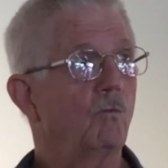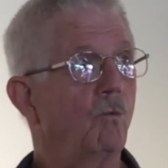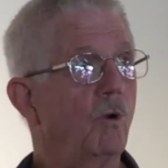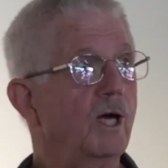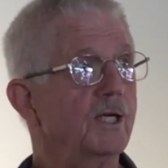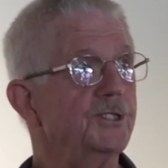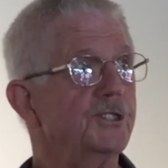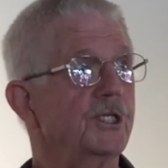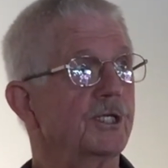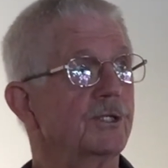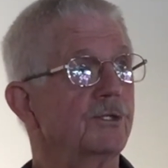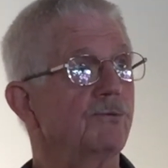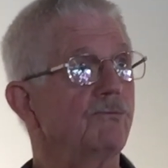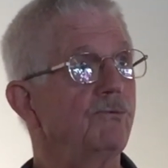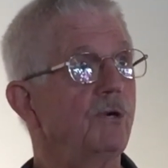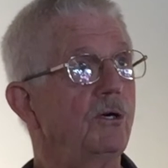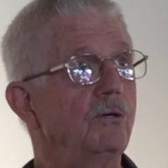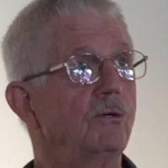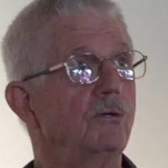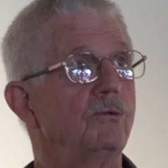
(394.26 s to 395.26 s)
watching the
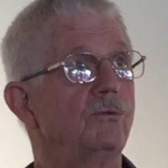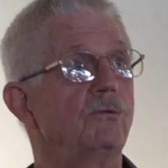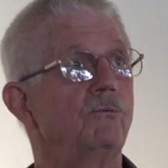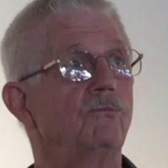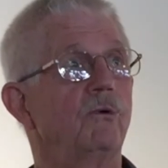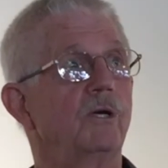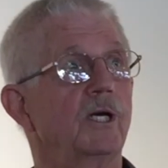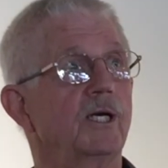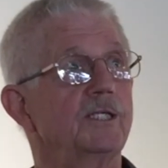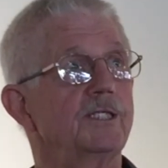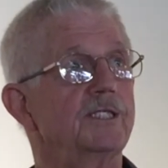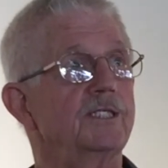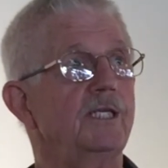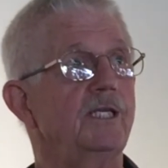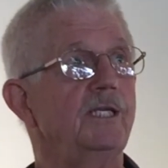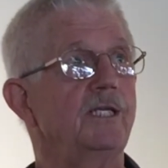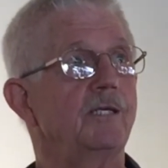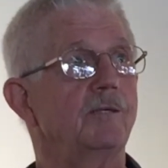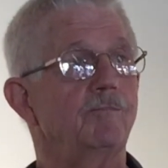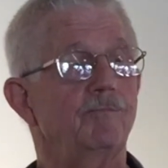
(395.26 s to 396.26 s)
road when I
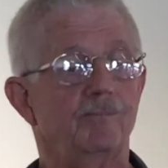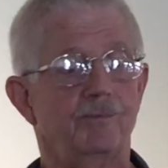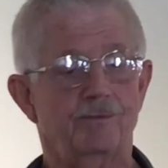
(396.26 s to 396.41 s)
sleep.